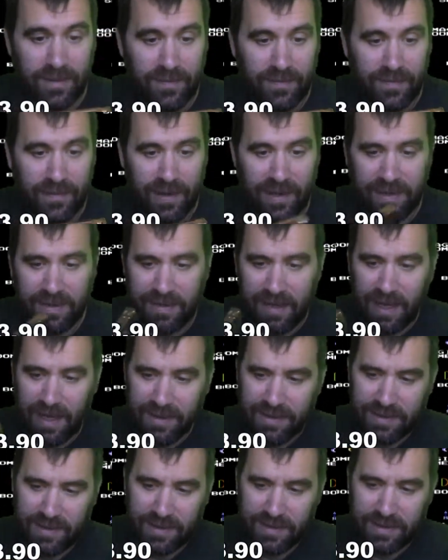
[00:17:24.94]

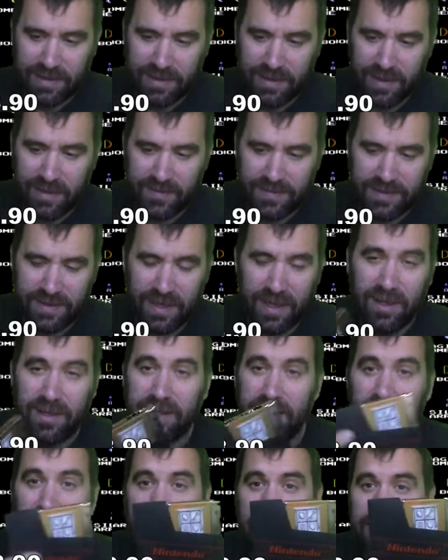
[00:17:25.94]
Fantastic stuff.
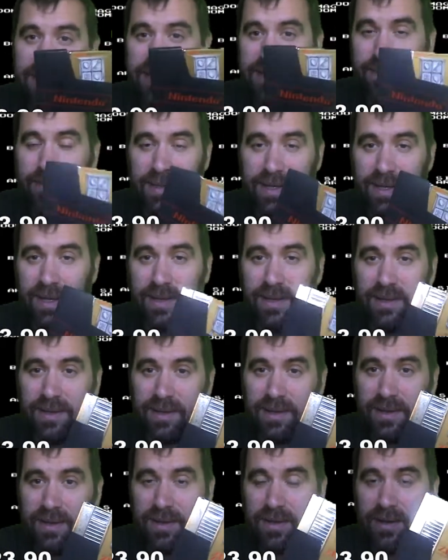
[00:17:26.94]
Zelda has to be on
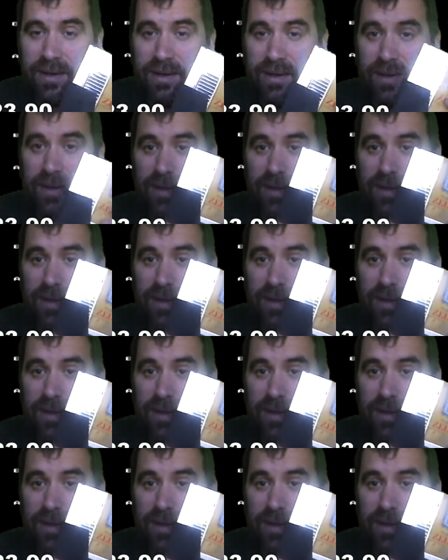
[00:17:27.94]
there.